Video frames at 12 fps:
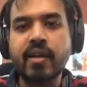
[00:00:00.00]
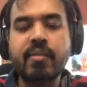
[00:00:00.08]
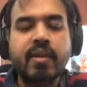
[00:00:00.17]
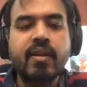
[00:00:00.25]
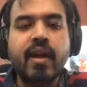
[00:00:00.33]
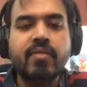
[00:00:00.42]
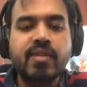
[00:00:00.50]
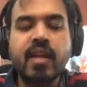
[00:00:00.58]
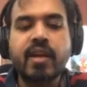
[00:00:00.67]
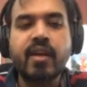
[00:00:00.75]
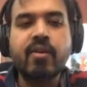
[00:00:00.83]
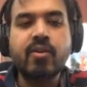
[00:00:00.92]
I mean, F star
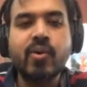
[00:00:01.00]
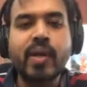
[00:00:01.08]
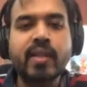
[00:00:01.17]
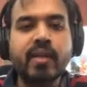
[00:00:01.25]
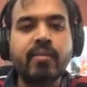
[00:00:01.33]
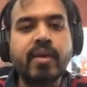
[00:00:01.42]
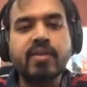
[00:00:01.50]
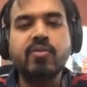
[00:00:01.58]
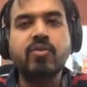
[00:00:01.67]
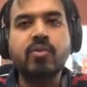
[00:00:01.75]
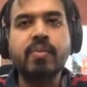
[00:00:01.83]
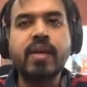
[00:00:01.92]
cannot do anything because it
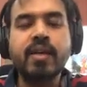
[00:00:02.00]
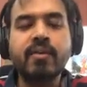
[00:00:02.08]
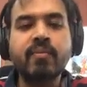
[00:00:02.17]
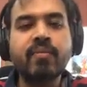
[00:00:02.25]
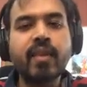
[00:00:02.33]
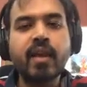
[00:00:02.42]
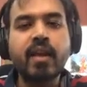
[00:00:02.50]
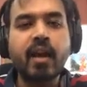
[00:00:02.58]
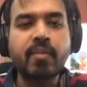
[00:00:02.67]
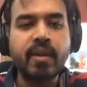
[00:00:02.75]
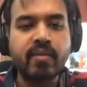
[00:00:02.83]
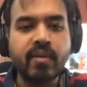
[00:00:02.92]
will be an
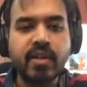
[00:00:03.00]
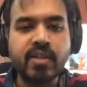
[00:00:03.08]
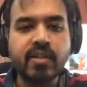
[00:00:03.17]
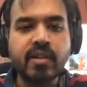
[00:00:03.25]
arbitrary function.